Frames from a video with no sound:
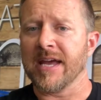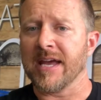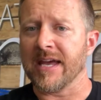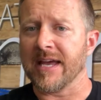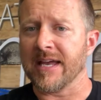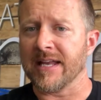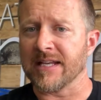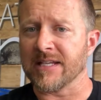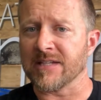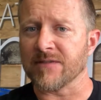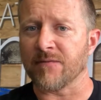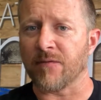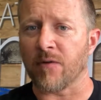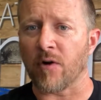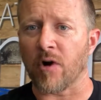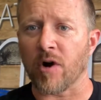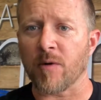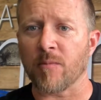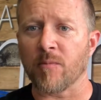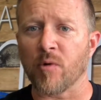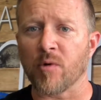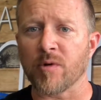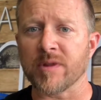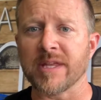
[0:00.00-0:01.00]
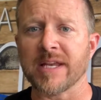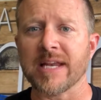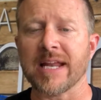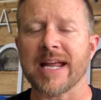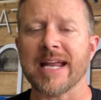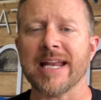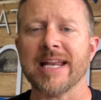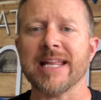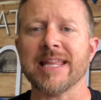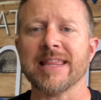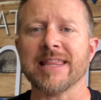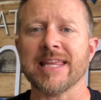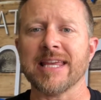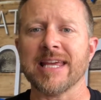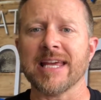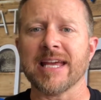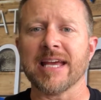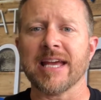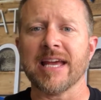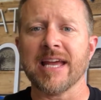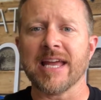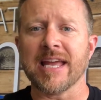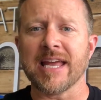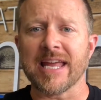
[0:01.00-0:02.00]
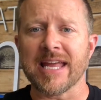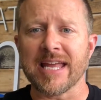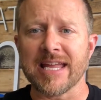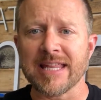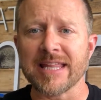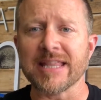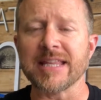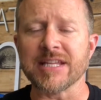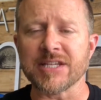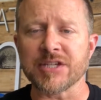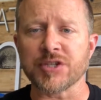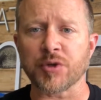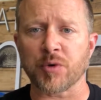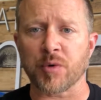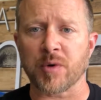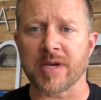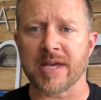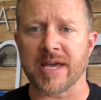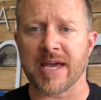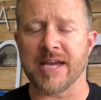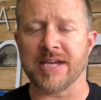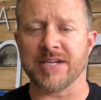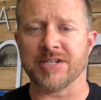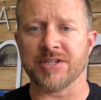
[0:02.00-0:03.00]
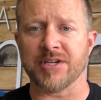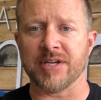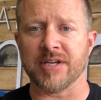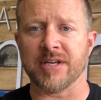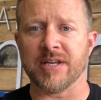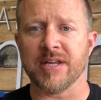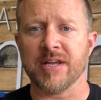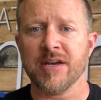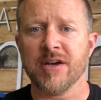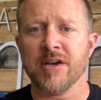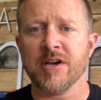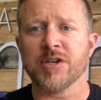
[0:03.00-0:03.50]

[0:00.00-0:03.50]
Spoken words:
It is far more than anything in this creation.